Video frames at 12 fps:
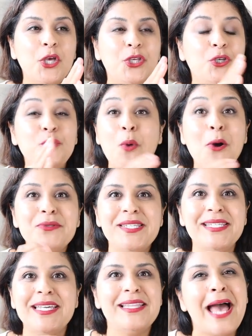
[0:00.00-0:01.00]
you won't
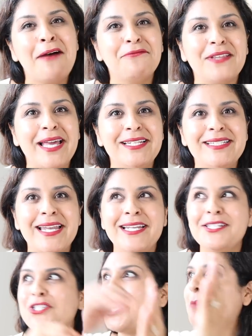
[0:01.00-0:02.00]
see that flight
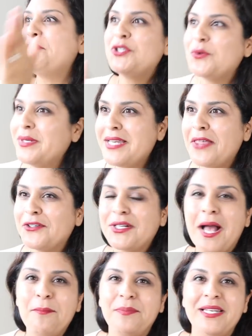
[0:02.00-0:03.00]
attendant jump to another
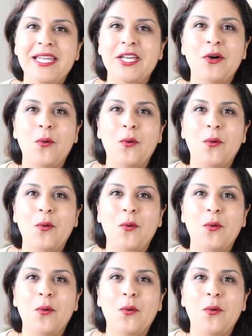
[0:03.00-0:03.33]
company,